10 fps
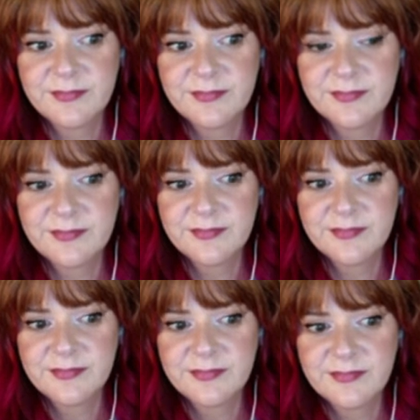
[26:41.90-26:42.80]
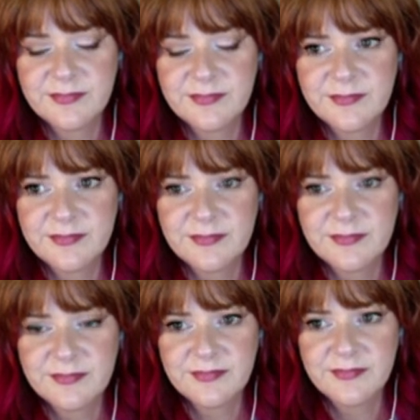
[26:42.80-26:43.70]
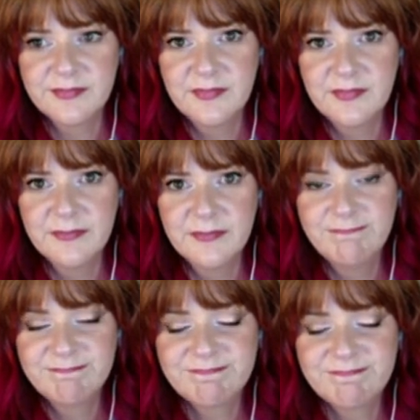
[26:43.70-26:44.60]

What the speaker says: No words are spoken by the person on screen.